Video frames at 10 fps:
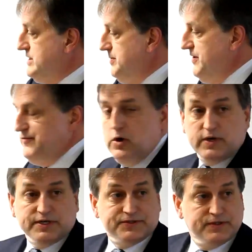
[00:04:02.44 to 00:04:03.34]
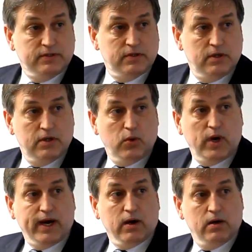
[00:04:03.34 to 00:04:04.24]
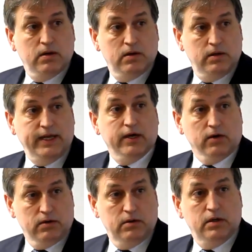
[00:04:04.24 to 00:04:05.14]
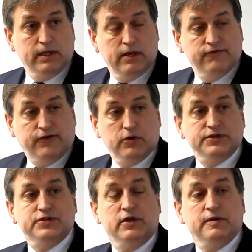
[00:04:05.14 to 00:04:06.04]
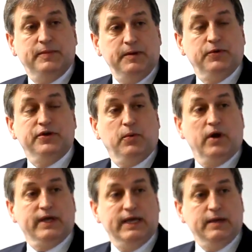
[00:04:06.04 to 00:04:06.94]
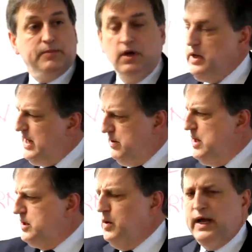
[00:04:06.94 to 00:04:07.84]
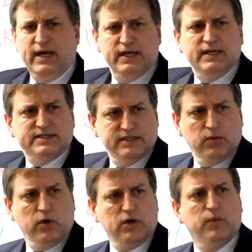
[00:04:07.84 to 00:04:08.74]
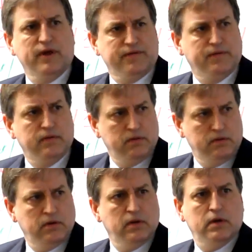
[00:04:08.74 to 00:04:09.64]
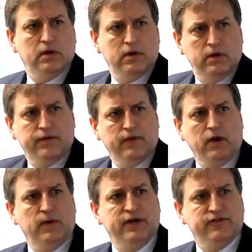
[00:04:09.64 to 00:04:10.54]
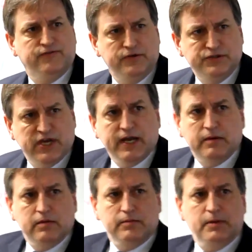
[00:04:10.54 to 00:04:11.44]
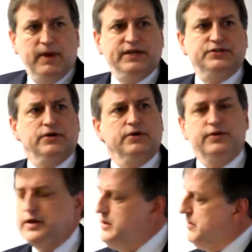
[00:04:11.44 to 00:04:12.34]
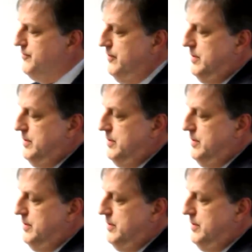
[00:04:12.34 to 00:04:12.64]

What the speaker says: to be focused. Where? Here. Focus on the people you want to keep. Now, go ahead and still work with the low end of the food chain, but make sure that you're